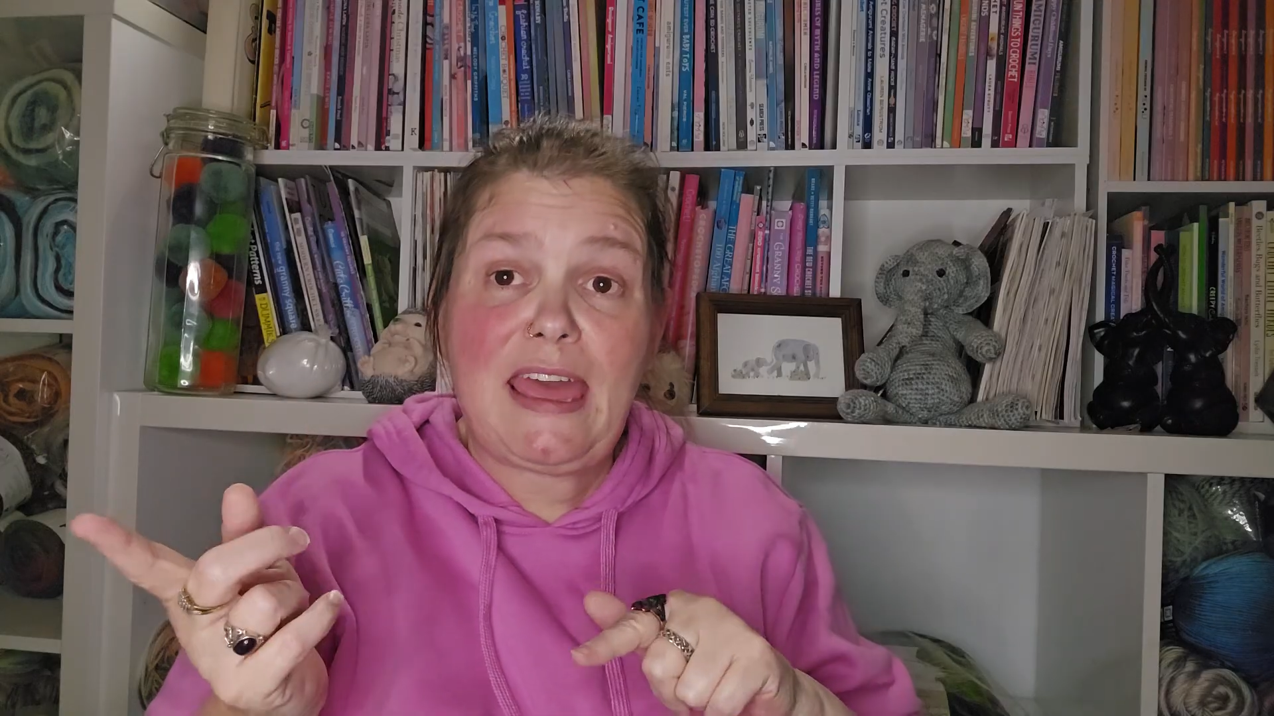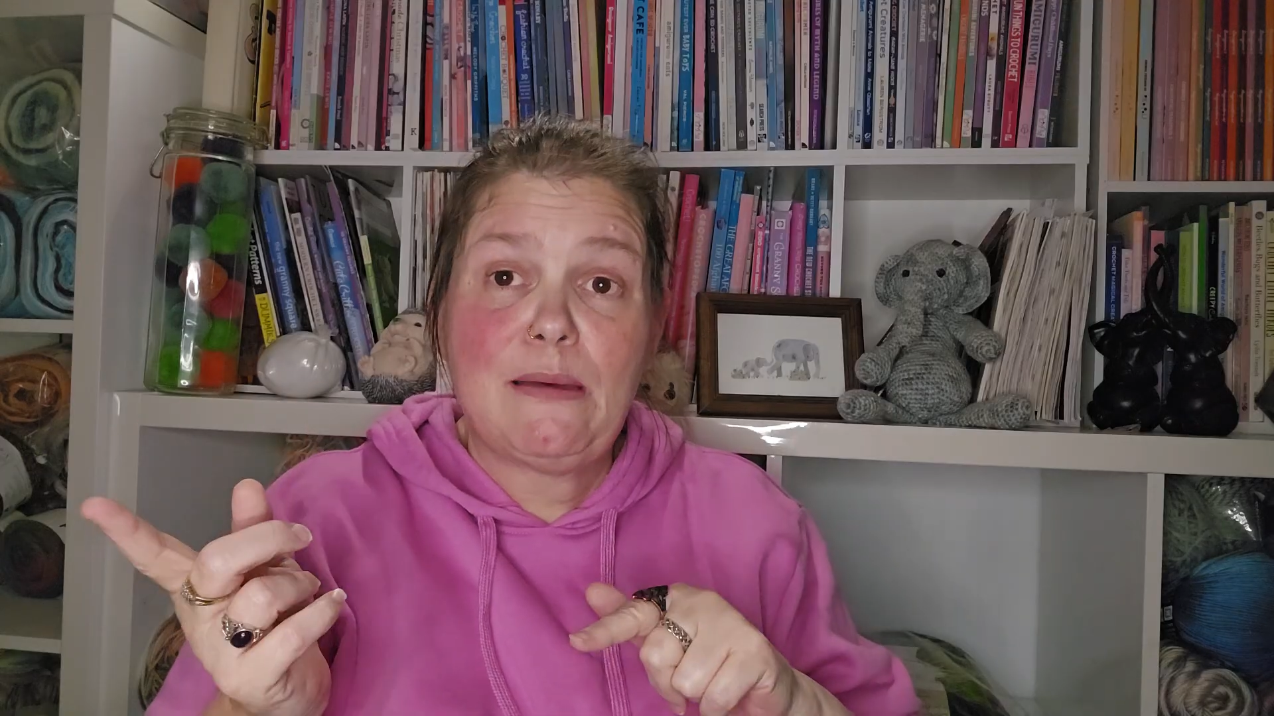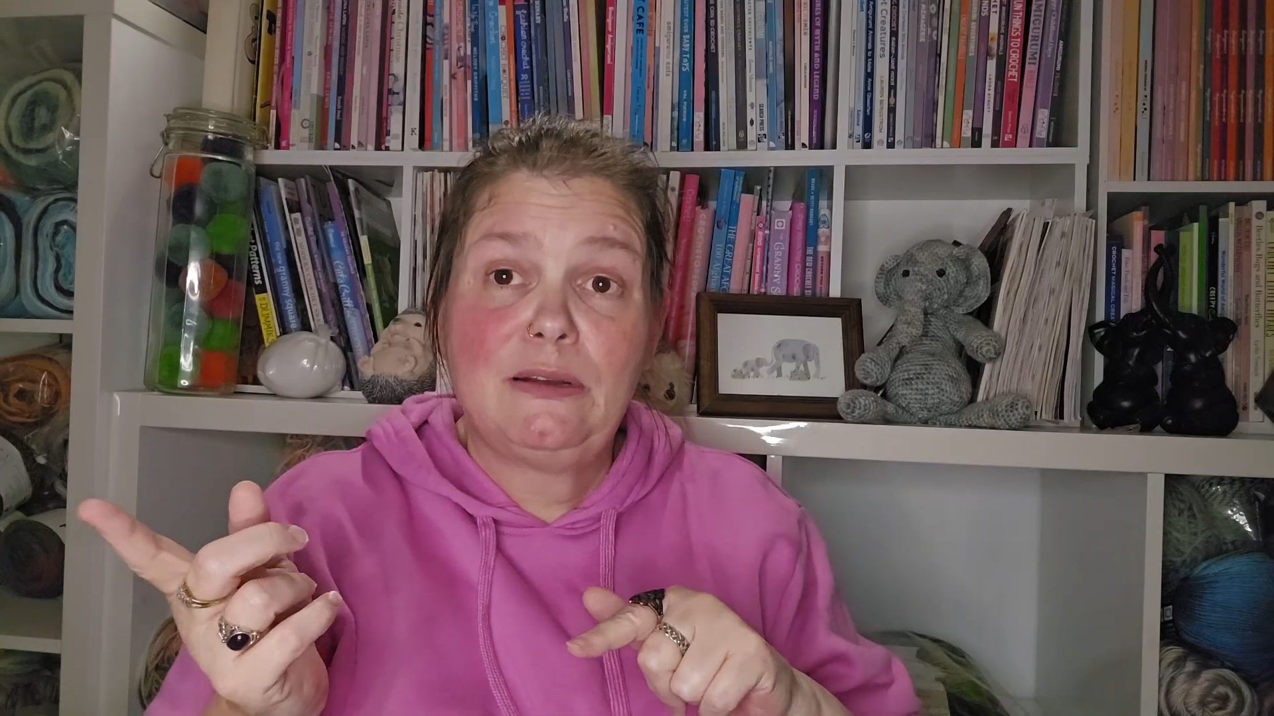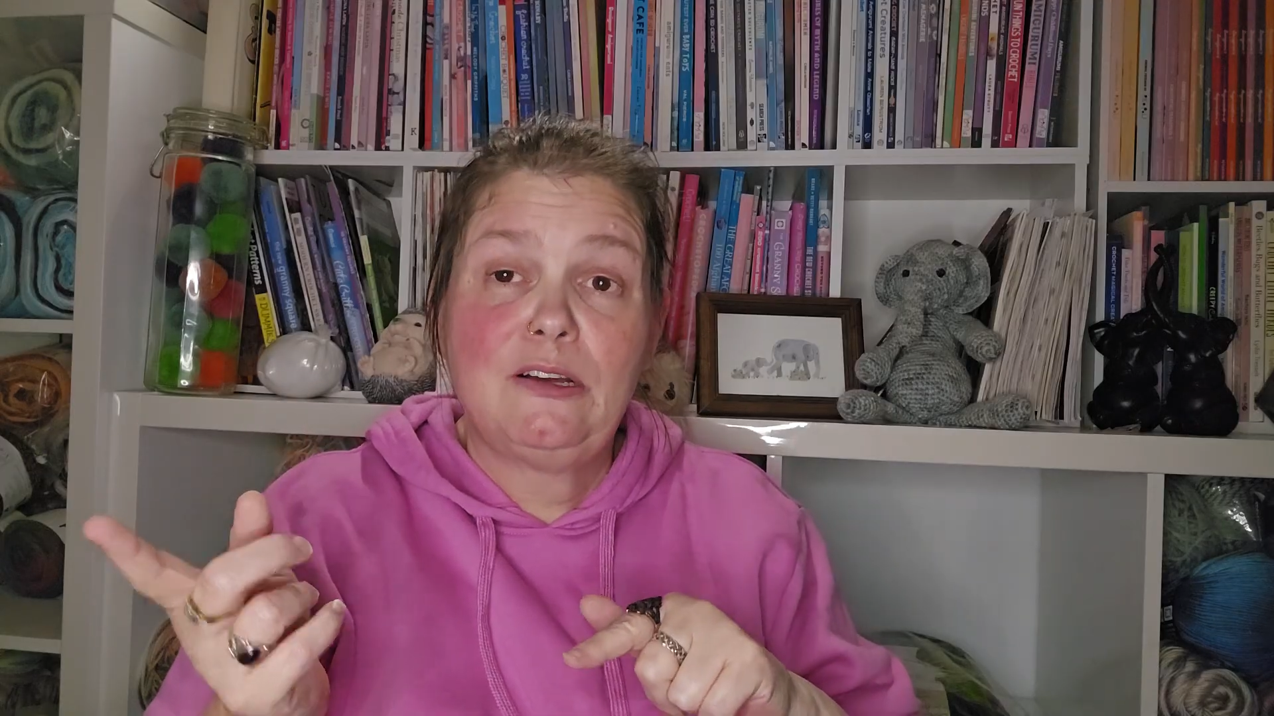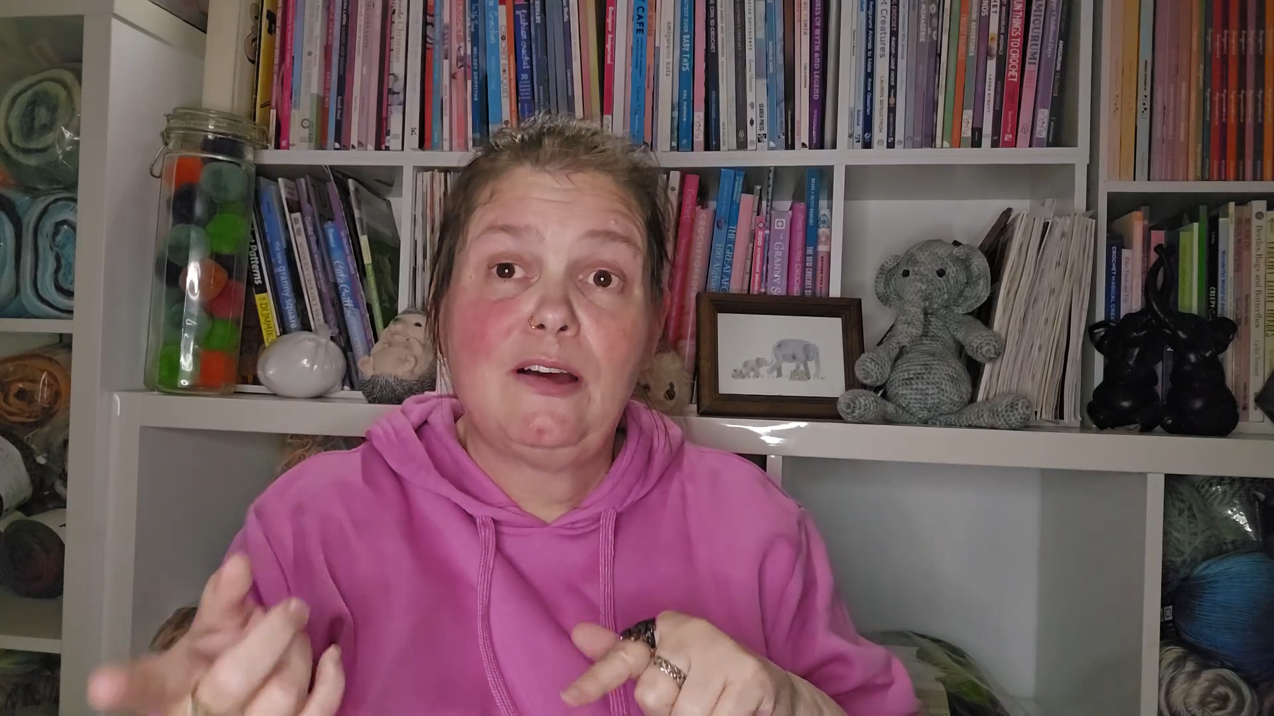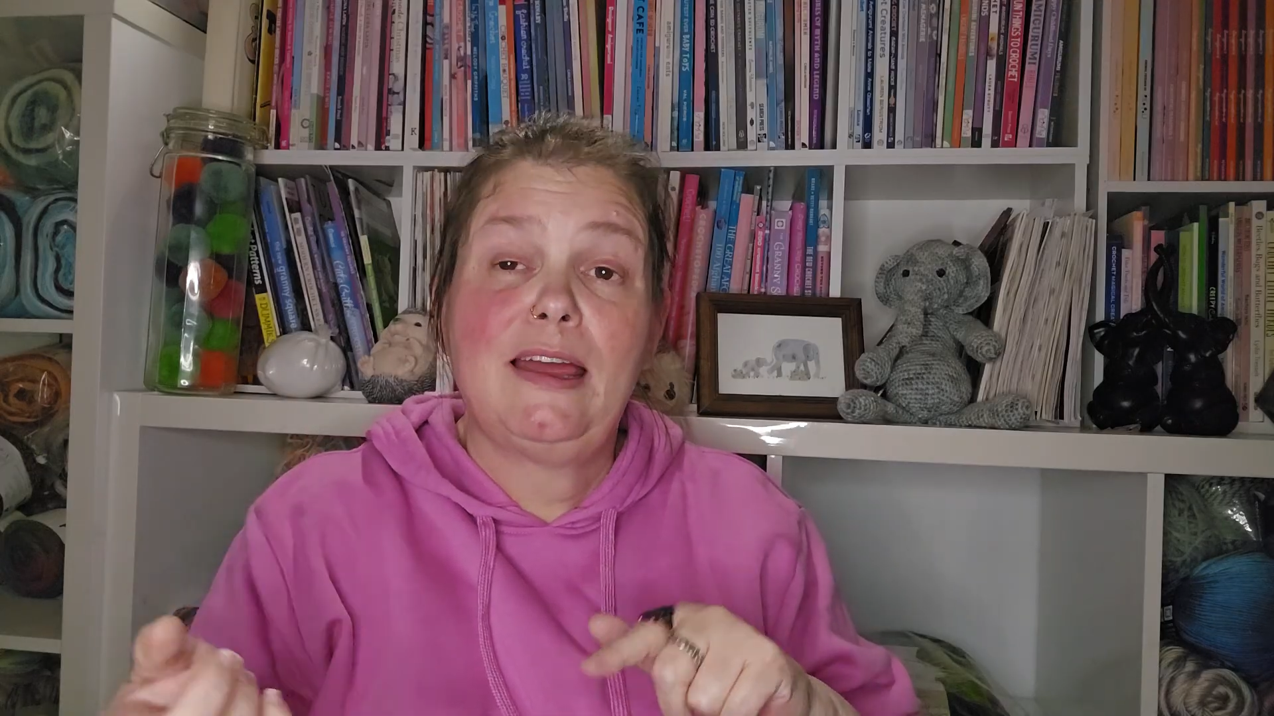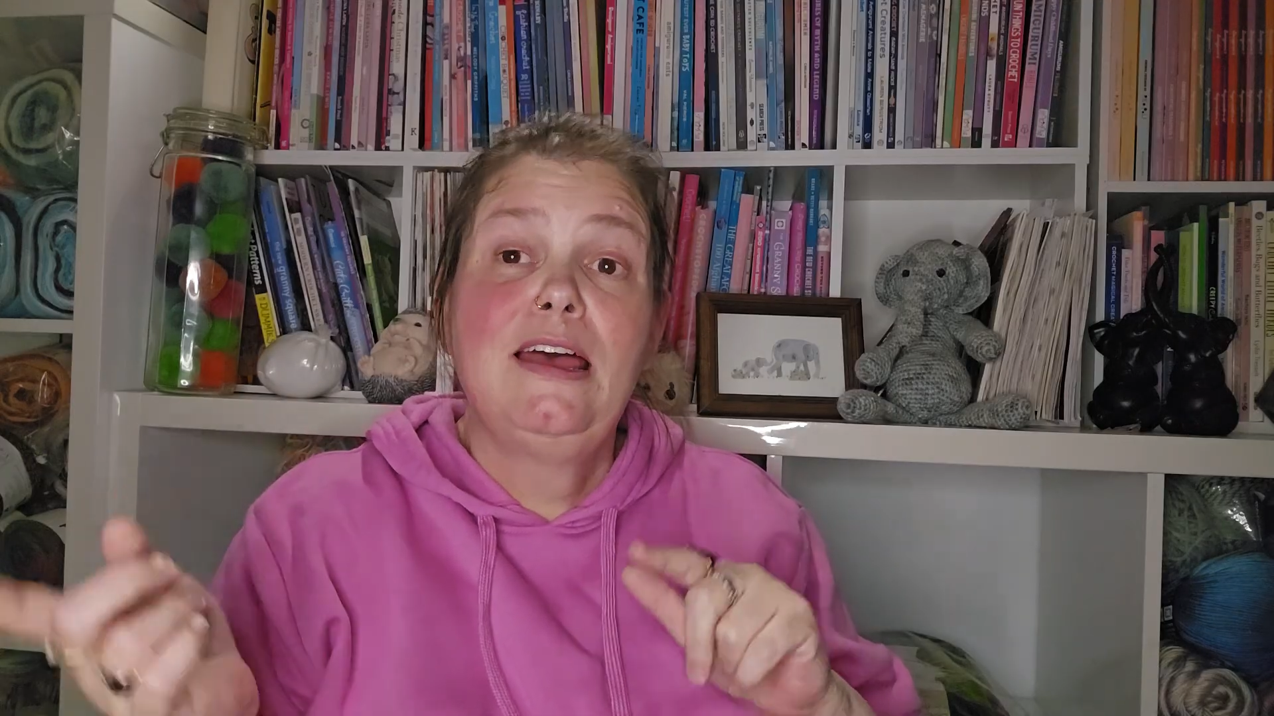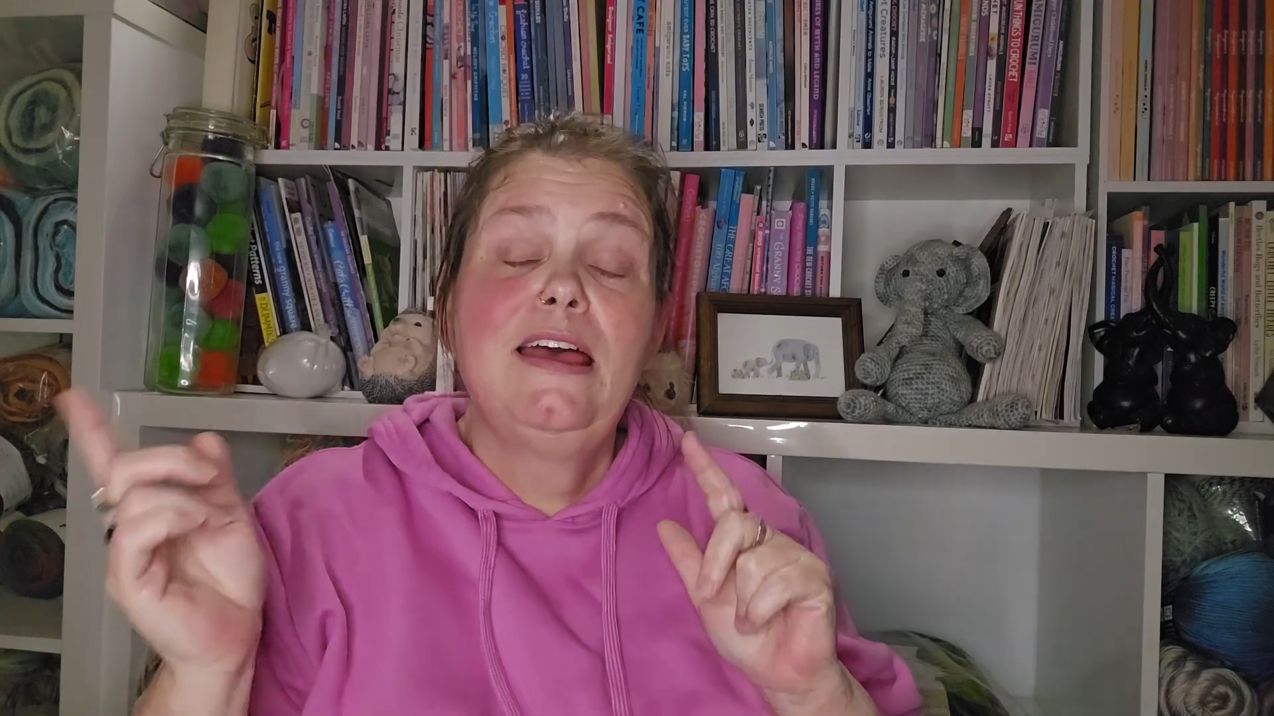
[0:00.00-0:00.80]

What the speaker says: cabin guy